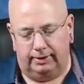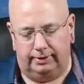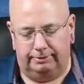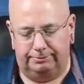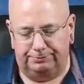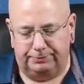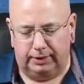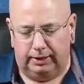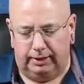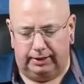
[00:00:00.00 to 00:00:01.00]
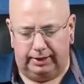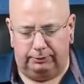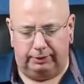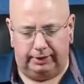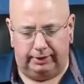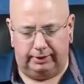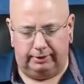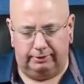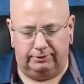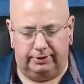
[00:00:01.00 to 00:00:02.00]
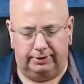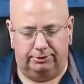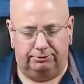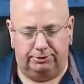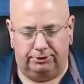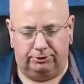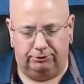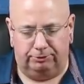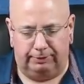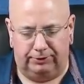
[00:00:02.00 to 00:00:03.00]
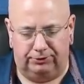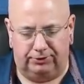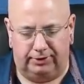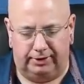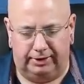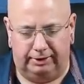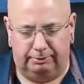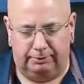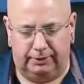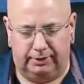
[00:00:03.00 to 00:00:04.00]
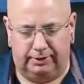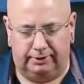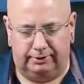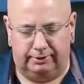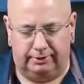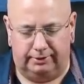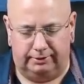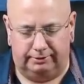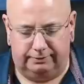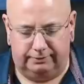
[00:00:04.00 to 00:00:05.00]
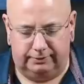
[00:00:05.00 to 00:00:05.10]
Um, anyway, uh, this idea of uh, curved space-time and uh,